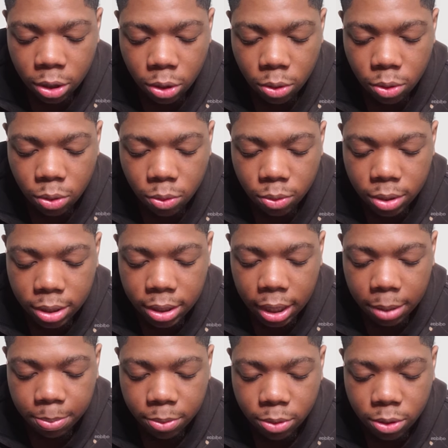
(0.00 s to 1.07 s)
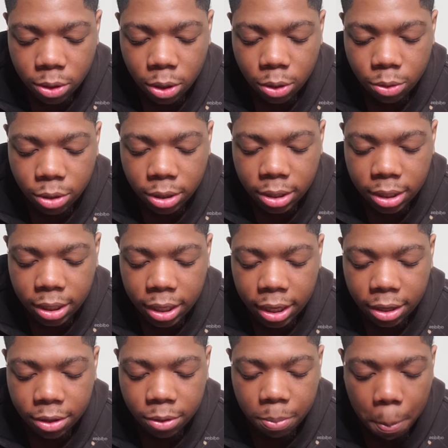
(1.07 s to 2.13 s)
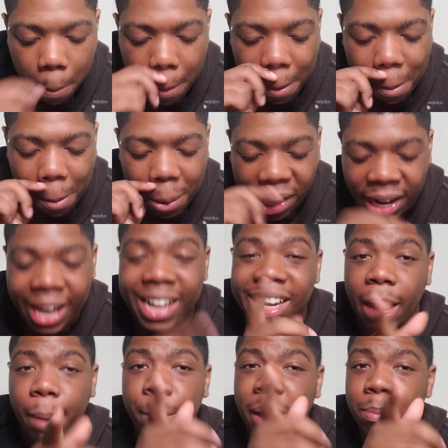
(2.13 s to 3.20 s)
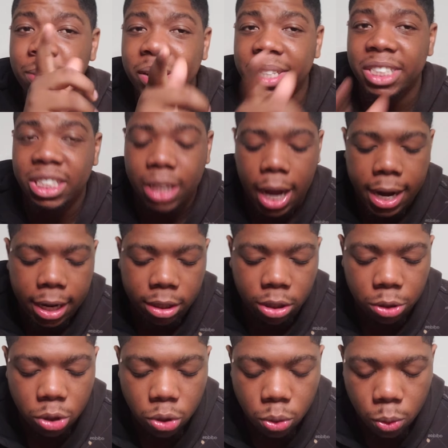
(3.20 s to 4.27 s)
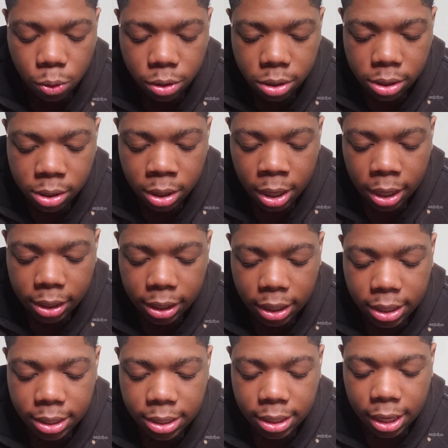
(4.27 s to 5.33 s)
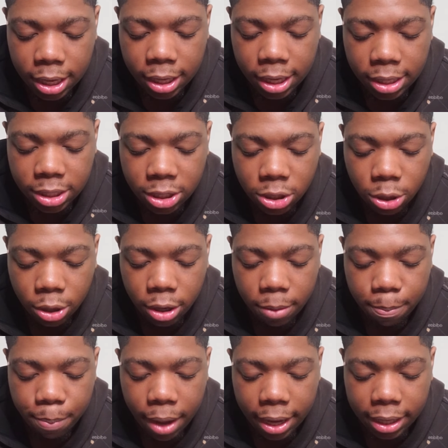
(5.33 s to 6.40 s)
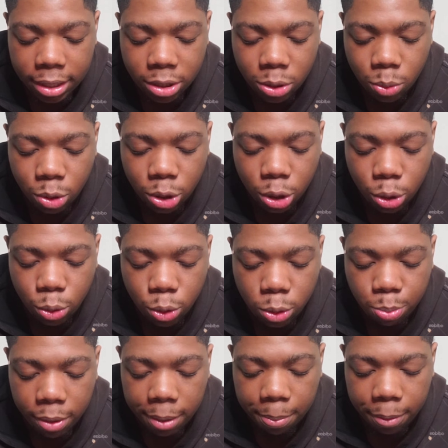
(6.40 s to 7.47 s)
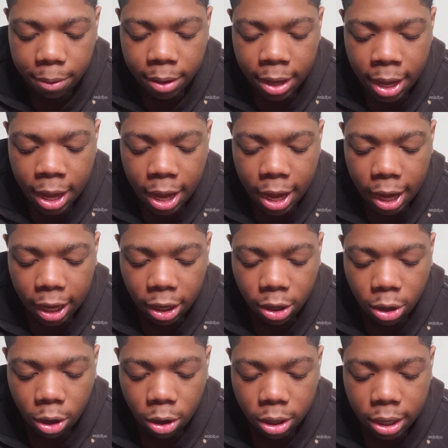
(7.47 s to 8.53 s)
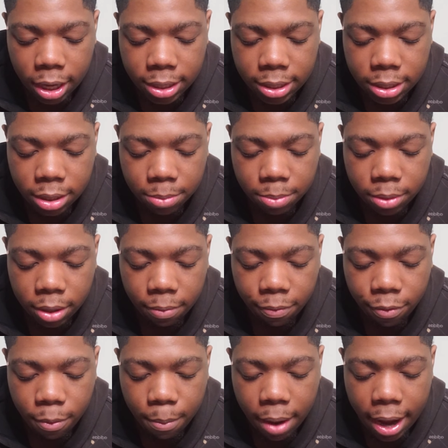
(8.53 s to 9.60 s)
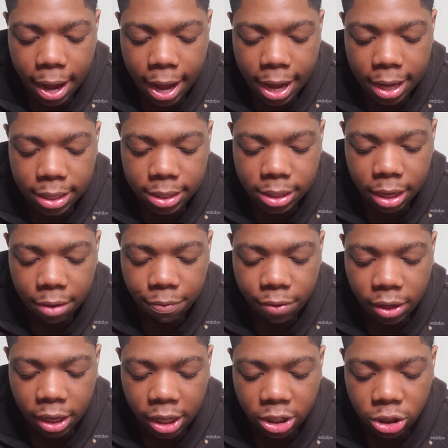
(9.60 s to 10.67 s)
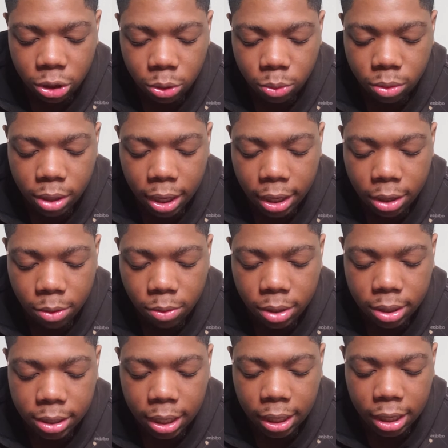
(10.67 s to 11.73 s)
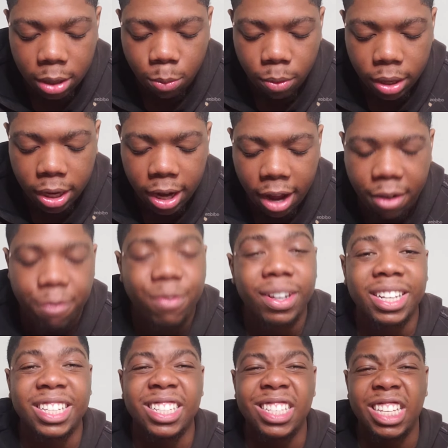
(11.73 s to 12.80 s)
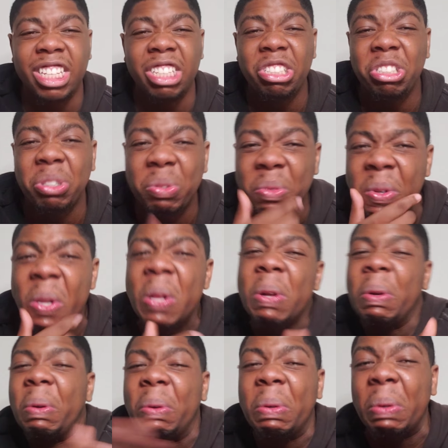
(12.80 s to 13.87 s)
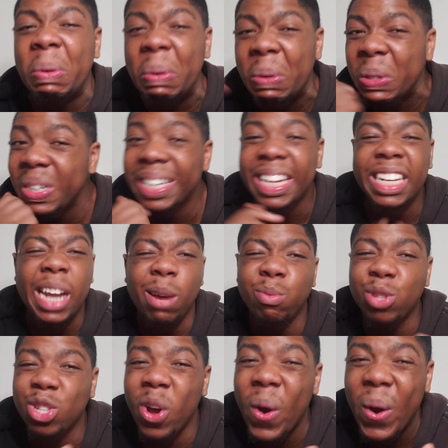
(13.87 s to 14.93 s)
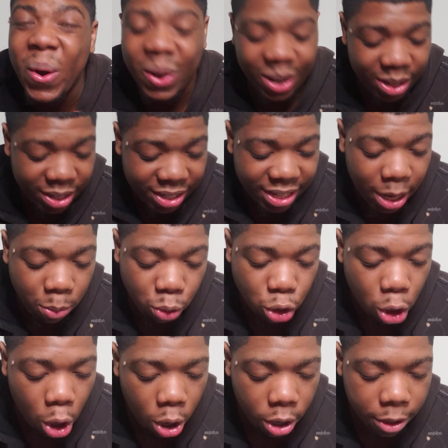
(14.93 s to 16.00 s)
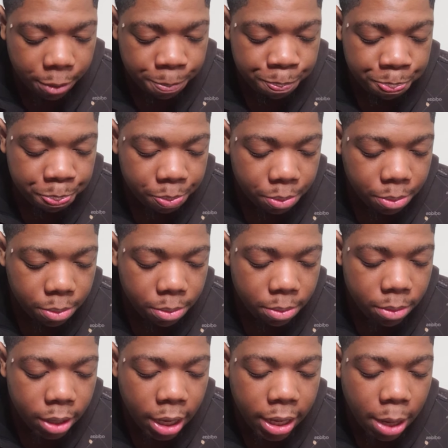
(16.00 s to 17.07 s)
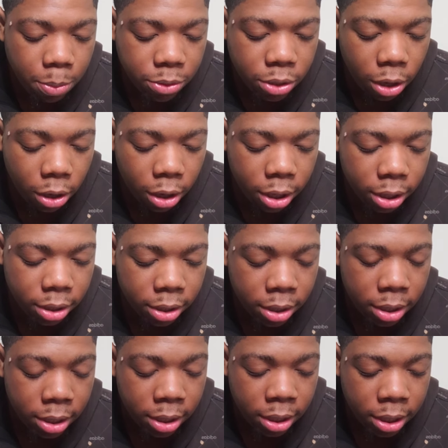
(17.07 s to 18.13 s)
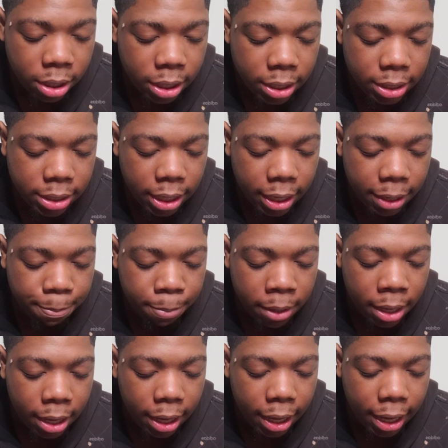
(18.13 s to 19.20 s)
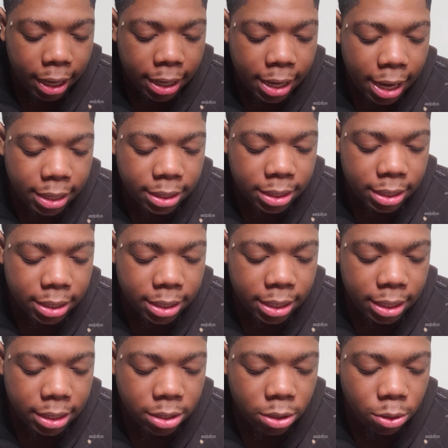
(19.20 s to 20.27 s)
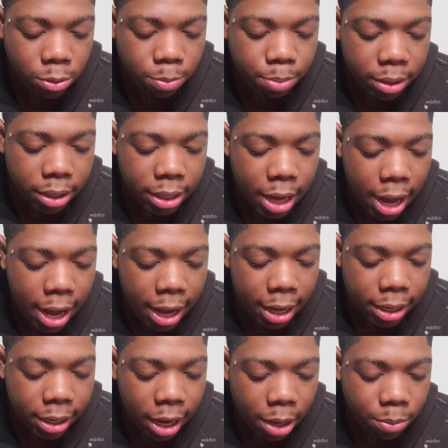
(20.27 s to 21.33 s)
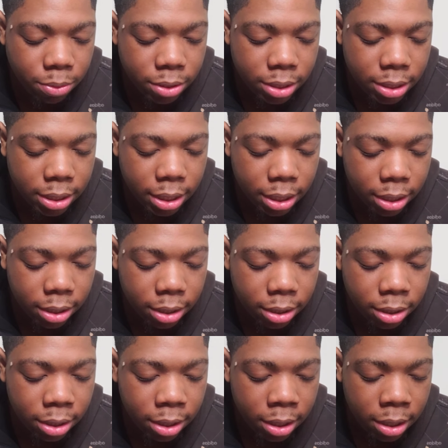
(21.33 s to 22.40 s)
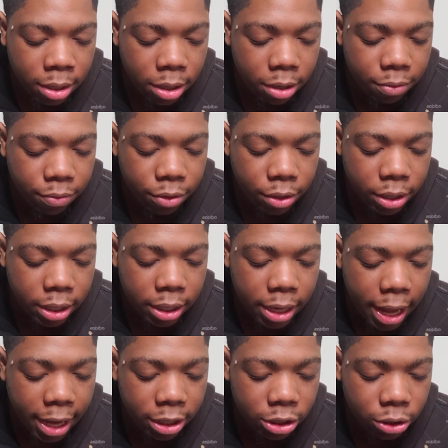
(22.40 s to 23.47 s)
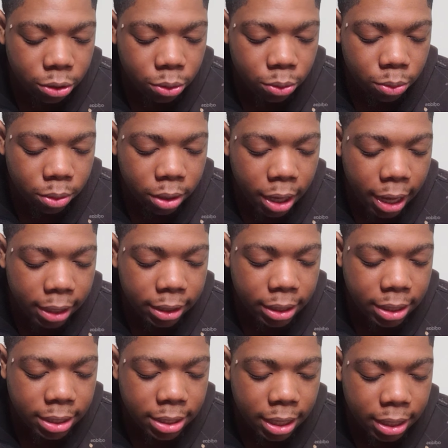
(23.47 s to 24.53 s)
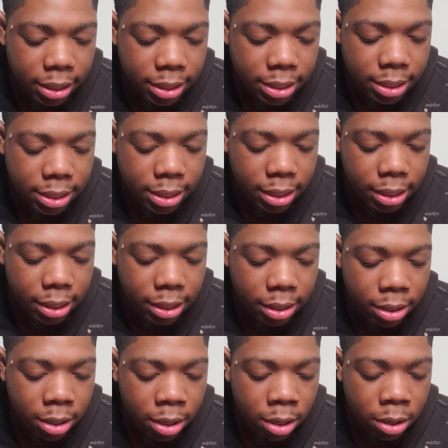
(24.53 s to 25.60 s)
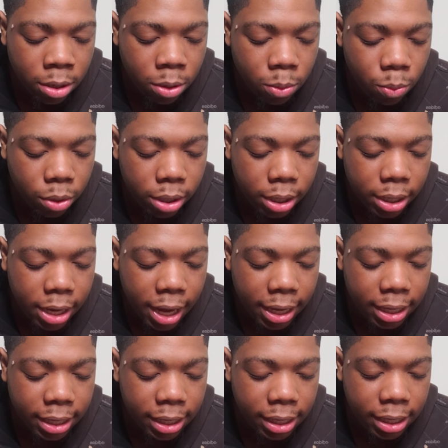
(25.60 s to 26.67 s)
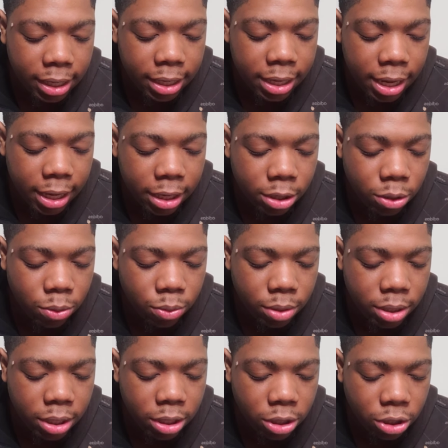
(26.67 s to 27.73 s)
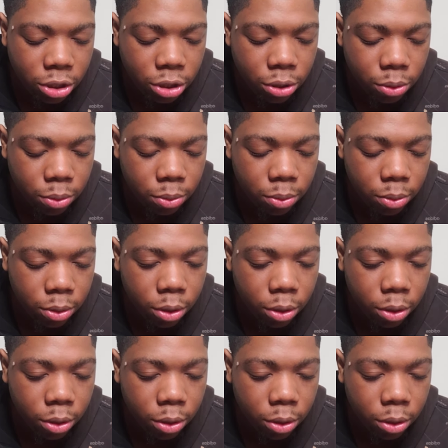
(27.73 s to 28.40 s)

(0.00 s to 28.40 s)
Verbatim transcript: You use staples to hold it together. Mm, that might be a shot at the source. Then he said, it's turning back into a newspaper and y'all got something for my ass every issue. Thank you, because I keep running out of fucking tissue. Ooh, that was hard. That was hard. That was hard. He said, and not to diss you, but God, I was sick of looking at you. At least I can see when the Nike got a new tennis shoe.